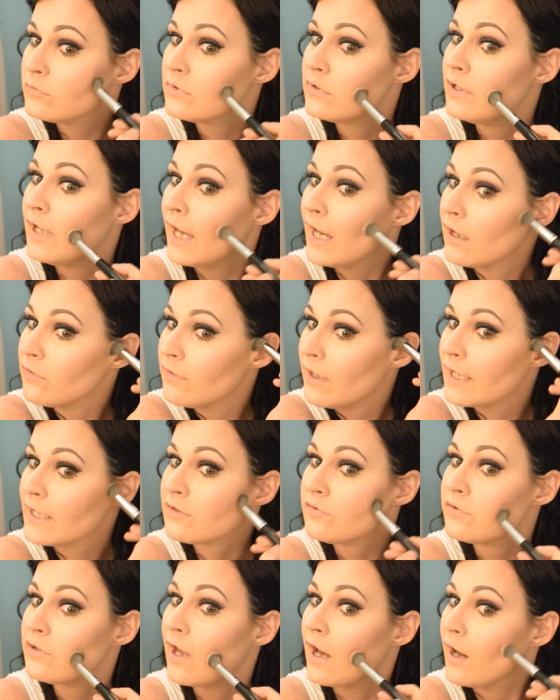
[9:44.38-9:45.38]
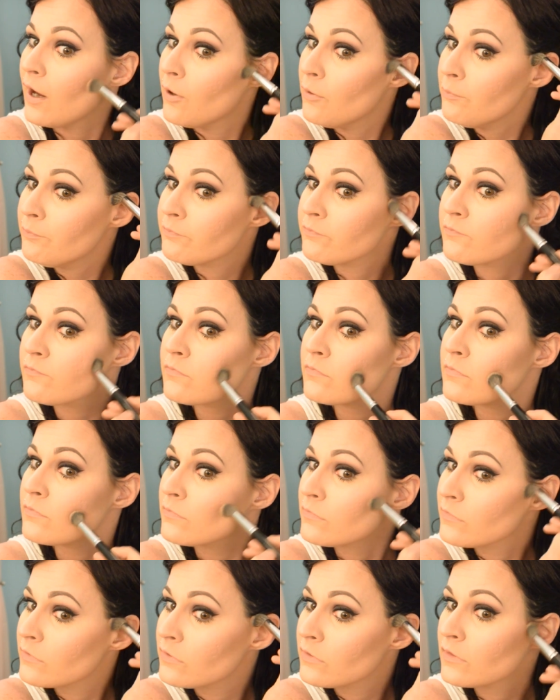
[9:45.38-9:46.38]
Down like so.
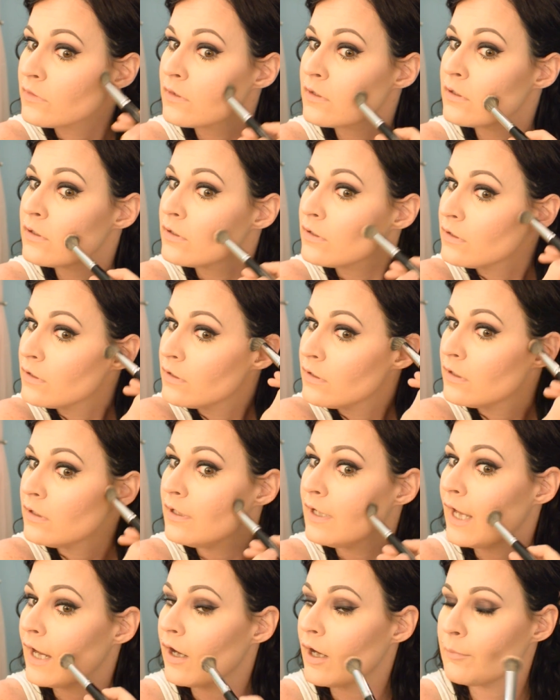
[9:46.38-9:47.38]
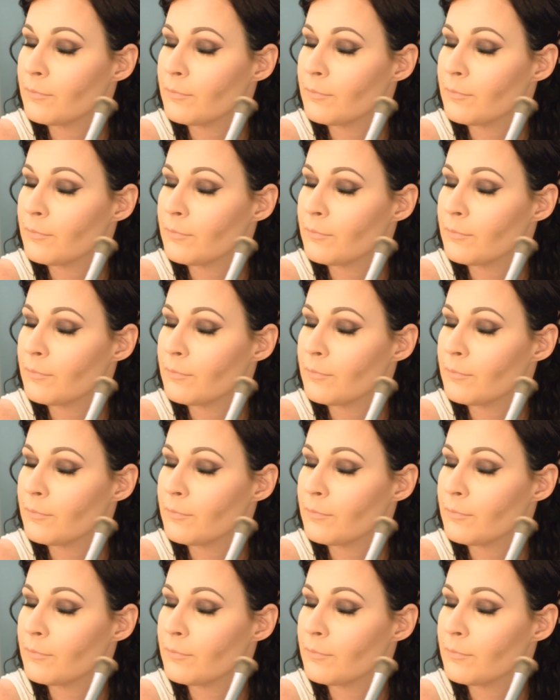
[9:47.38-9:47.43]
Now,